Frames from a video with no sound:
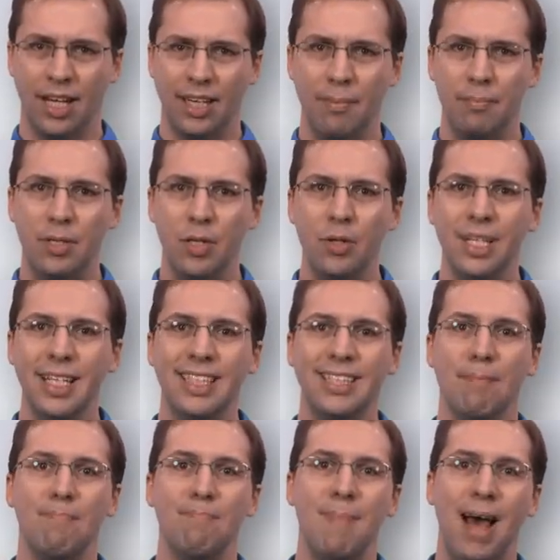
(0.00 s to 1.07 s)
Computing is a
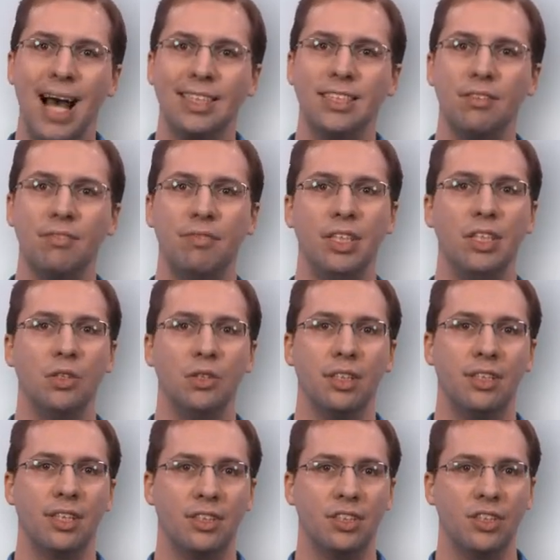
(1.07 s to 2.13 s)
massive field
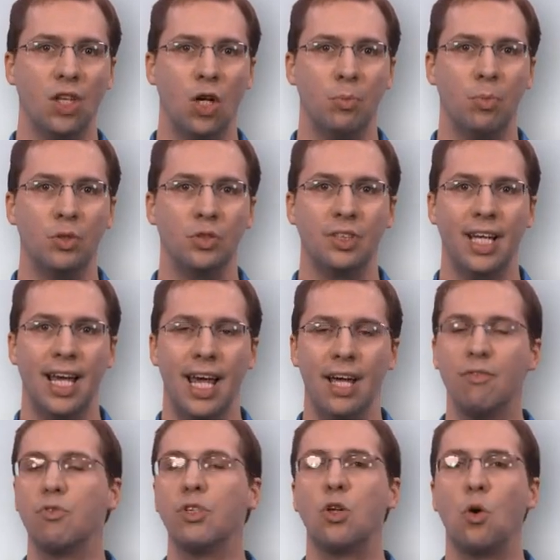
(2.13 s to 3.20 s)
that touches almost
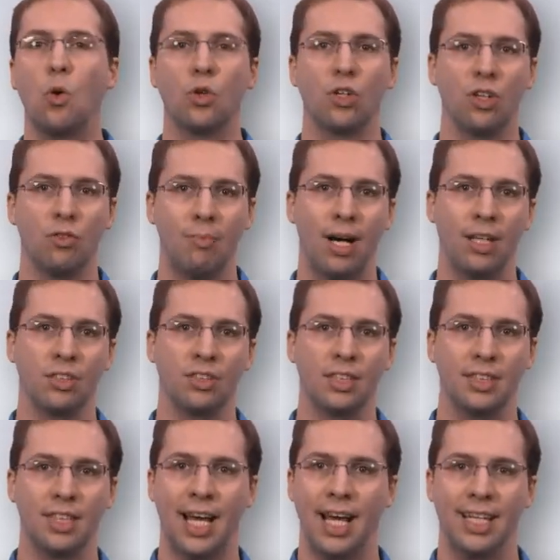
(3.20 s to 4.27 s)
every corner of modern
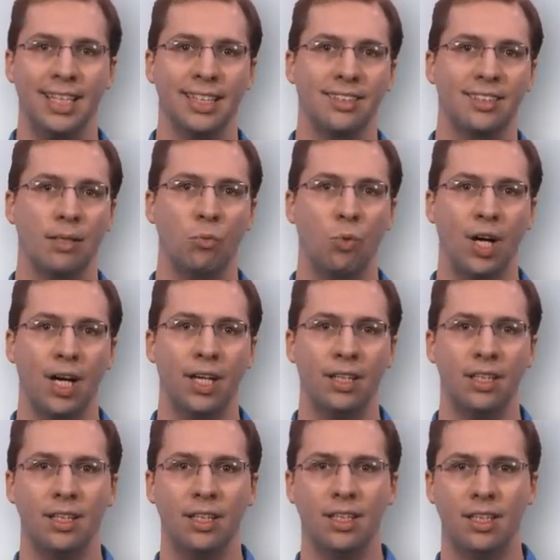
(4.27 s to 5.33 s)
society in some way.
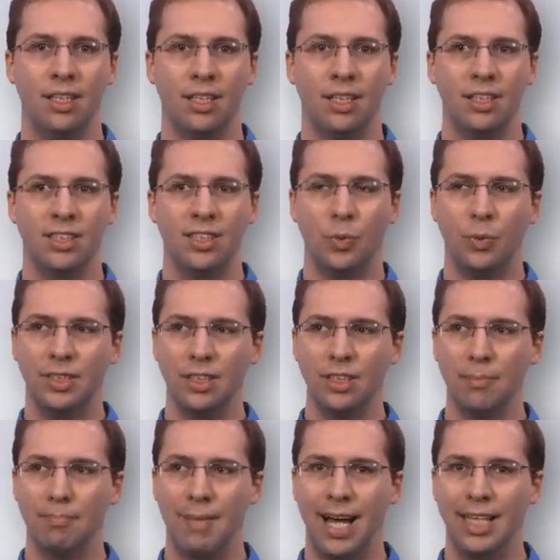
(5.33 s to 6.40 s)
So with such
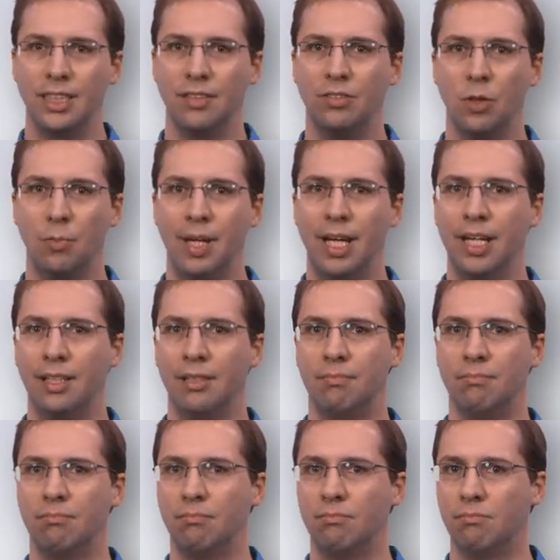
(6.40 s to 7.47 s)
a massive domain,
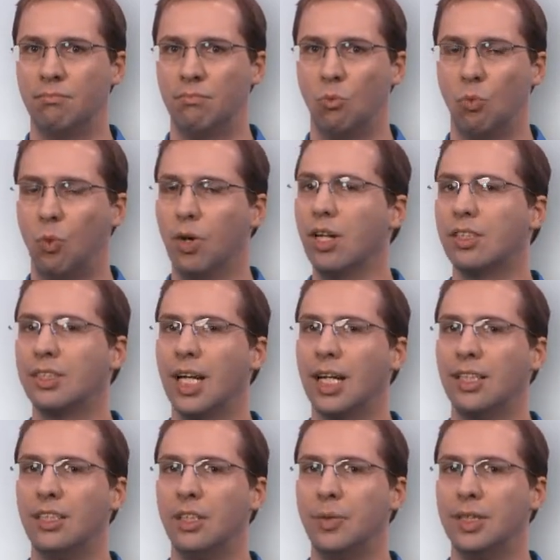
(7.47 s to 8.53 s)
where
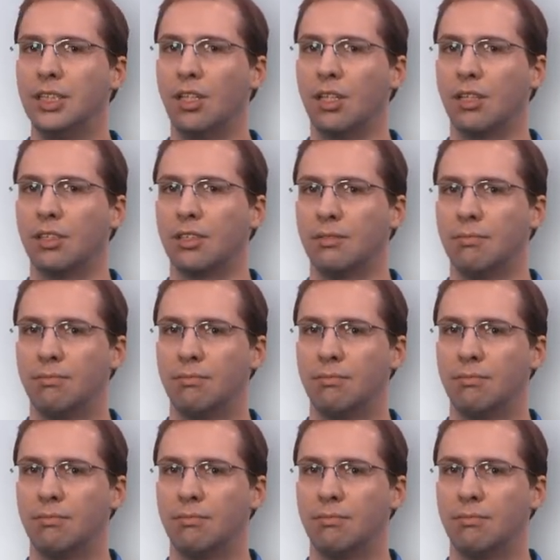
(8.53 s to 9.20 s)
exactly do we start?